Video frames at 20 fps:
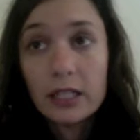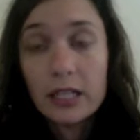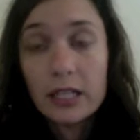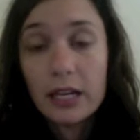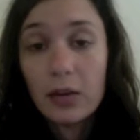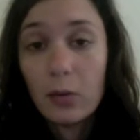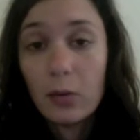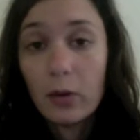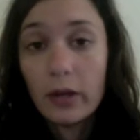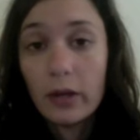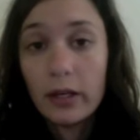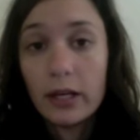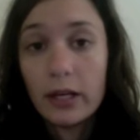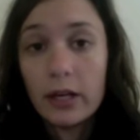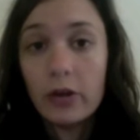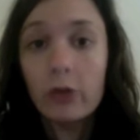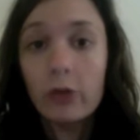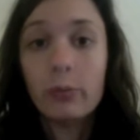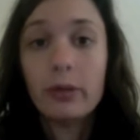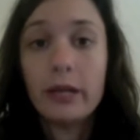take one and
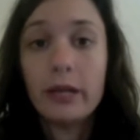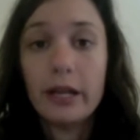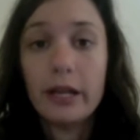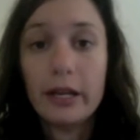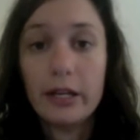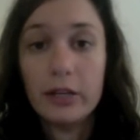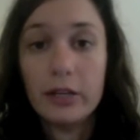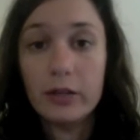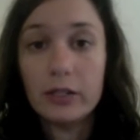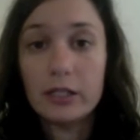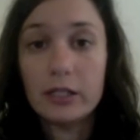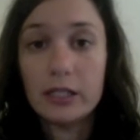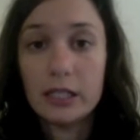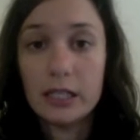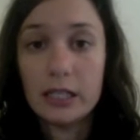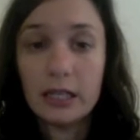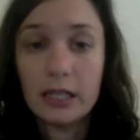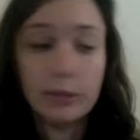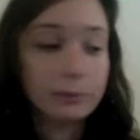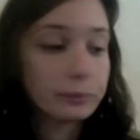open it, and you can
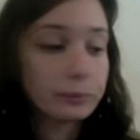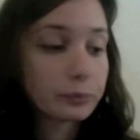see